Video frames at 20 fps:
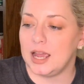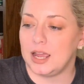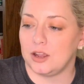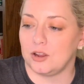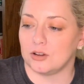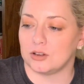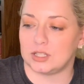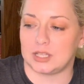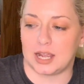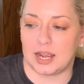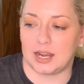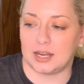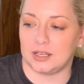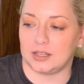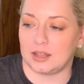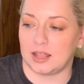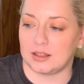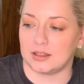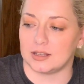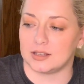you're saying
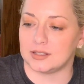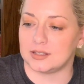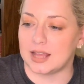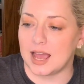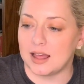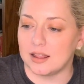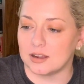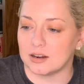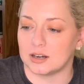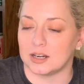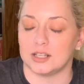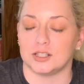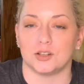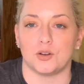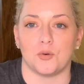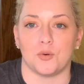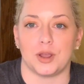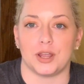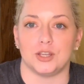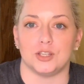that the seller is
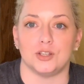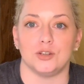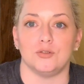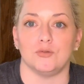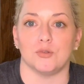going to